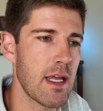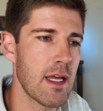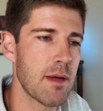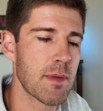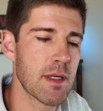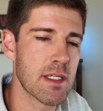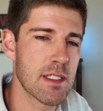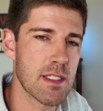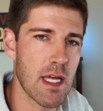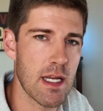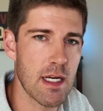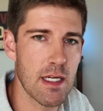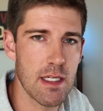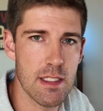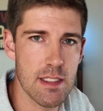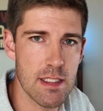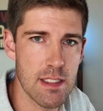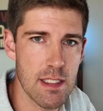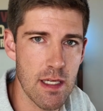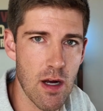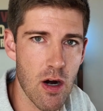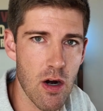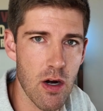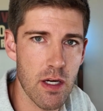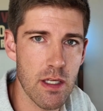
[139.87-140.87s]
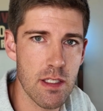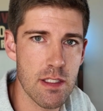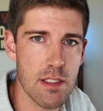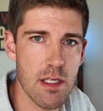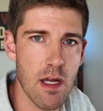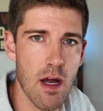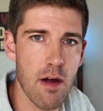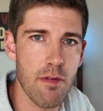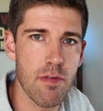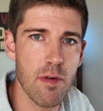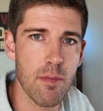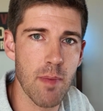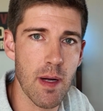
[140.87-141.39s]
am excited to see
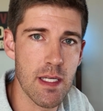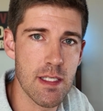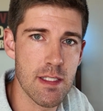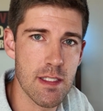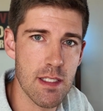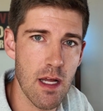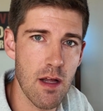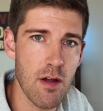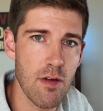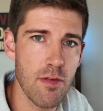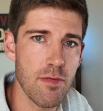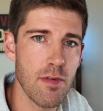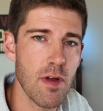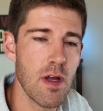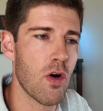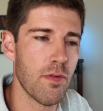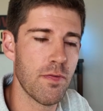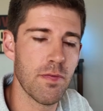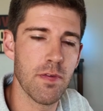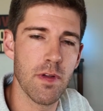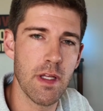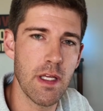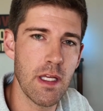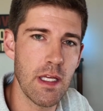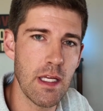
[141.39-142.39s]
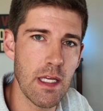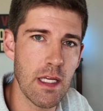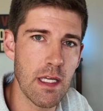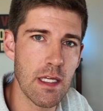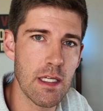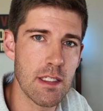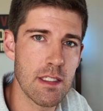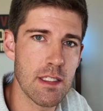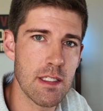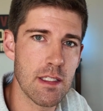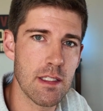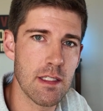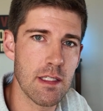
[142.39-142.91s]
Arkansas for myself. Hopefully
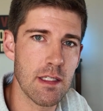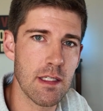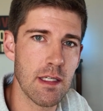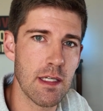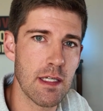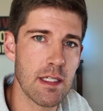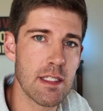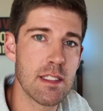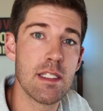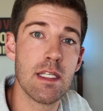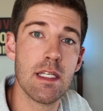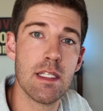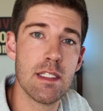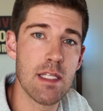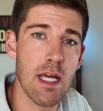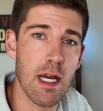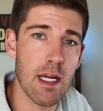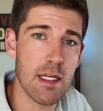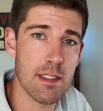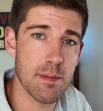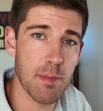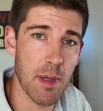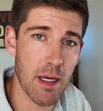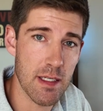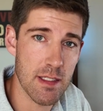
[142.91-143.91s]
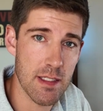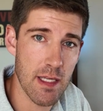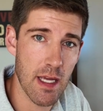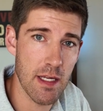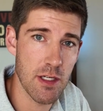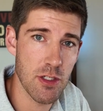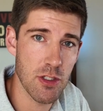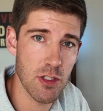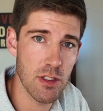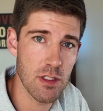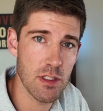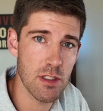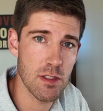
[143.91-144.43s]
it exceeds
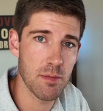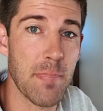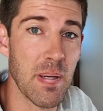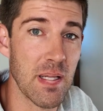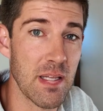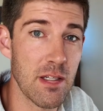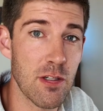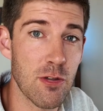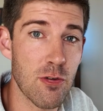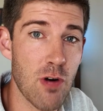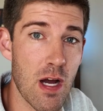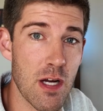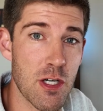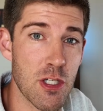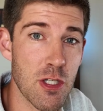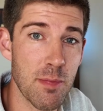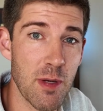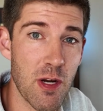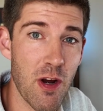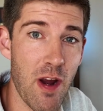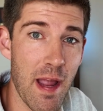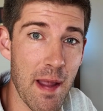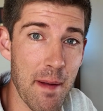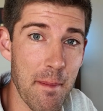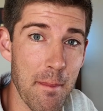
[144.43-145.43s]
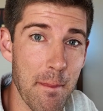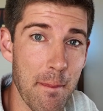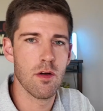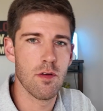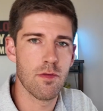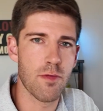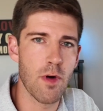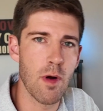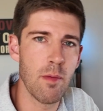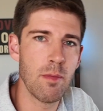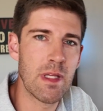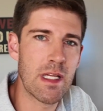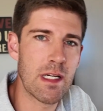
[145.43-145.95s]
expectations, but Little Rock should be great.
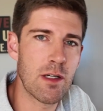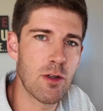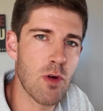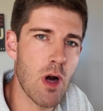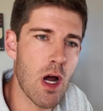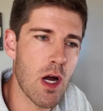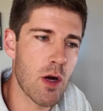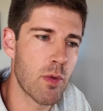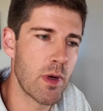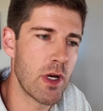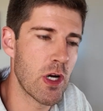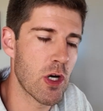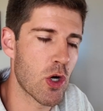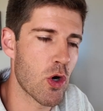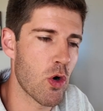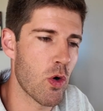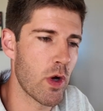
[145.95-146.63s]
From Little Rock, we are